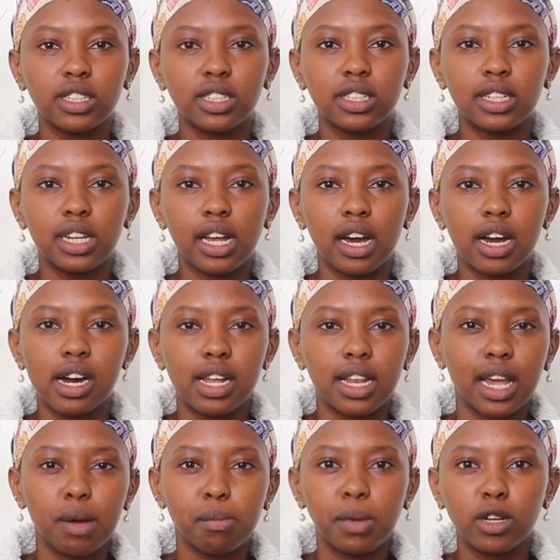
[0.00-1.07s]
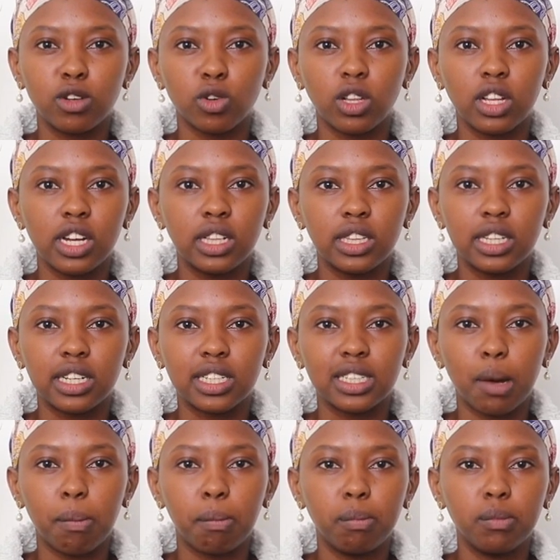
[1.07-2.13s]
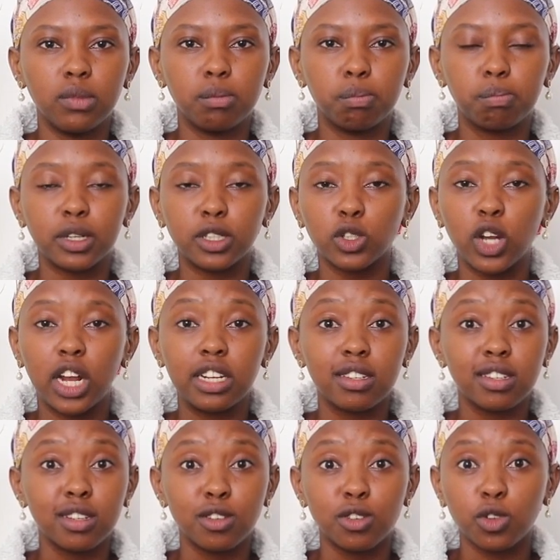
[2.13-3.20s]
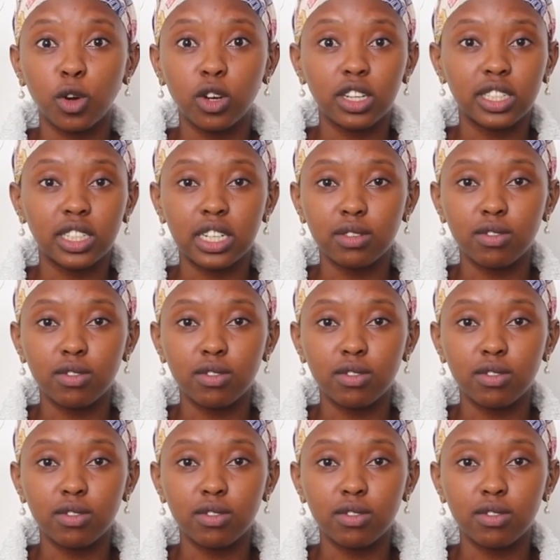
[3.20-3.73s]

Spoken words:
this like mental illness, yeah, personality disorders and